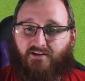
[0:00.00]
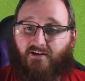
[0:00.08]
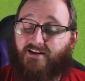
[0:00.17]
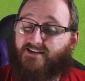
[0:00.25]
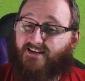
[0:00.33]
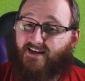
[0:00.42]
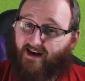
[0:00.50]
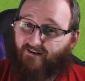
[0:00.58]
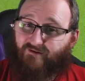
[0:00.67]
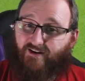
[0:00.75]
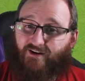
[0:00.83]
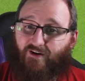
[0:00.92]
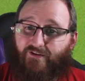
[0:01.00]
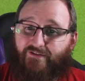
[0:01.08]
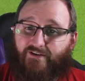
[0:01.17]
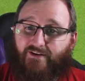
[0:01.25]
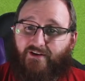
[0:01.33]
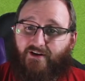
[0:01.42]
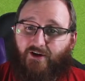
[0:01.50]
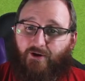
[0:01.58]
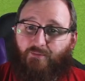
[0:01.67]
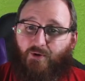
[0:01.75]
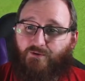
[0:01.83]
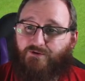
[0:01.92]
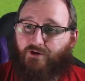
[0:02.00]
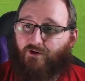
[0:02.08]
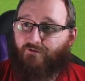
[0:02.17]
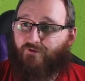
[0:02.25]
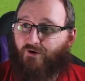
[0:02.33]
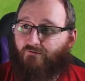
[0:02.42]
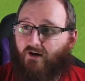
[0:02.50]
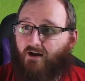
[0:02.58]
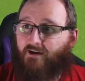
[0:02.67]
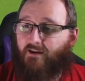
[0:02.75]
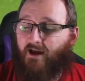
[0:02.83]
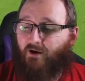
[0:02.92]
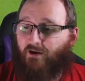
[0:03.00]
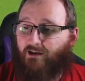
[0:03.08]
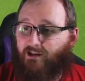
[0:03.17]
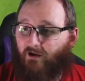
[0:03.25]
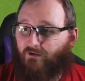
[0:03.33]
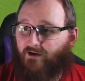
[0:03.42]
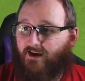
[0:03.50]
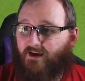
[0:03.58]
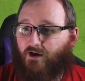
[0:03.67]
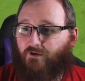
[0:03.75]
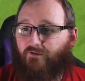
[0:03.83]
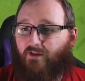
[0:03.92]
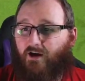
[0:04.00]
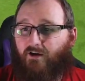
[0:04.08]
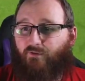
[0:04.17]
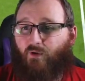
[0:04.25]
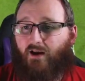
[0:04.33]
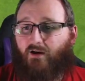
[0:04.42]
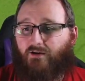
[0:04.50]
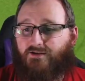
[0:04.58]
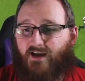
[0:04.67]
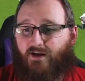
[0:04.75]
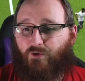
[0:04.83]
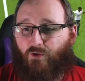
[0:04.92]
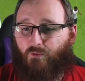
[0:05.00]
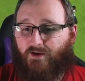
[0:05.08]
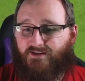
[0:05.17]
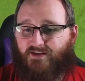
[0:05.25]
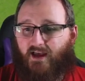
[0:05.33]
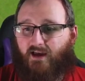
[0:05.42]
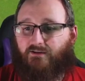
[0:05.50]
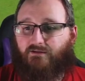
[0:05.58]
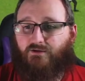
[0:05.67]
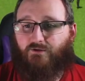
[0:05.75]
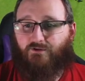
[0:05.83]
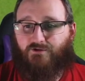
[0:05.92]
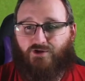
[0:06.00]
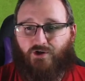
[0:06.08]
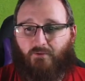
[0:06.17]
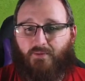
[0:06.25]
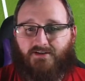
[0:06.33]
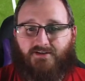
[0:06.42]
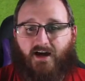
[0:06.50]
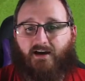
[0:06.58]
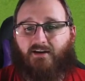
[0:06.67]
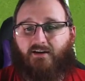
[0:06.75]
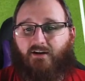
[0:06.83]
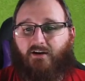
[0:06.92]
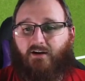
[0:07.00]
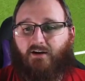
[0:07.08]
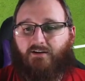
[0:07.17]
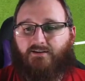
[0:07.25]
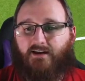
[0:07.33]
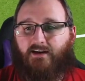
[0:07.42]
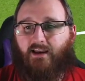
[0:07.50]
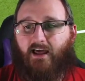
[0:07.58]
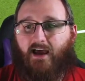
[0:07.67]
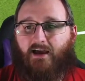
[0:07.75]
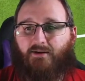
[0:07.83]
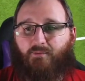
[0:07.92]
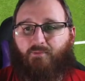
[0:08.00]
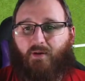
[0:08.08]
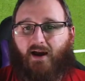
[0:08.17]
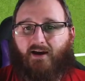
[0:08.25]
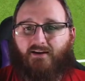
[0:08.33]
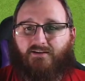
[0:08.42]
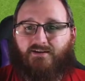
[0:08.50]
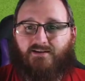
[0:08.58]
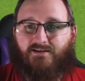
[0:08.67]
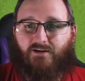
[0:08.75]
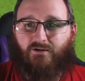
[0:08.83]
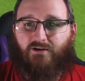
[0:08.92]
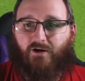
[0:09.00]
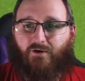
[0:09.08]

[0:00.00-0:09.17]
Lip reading: is carrying on. Boot's gone for a run, and now a long kick over the halfway line. Zach Orr wins the head. Good job, Zach. Dean Laird back to Silko.